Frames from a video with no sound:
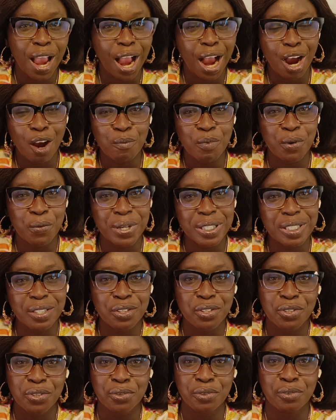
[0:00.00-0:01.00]
I'll be
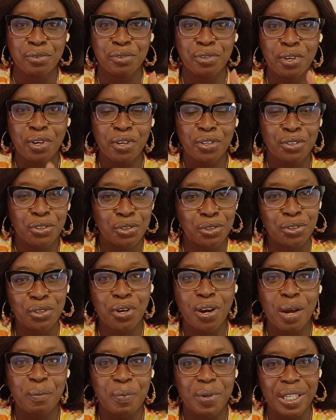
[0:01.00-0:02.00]
waiting to do
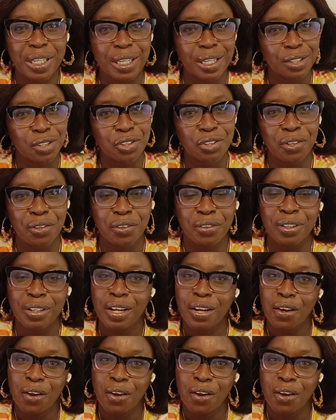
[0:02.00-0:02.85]
your application.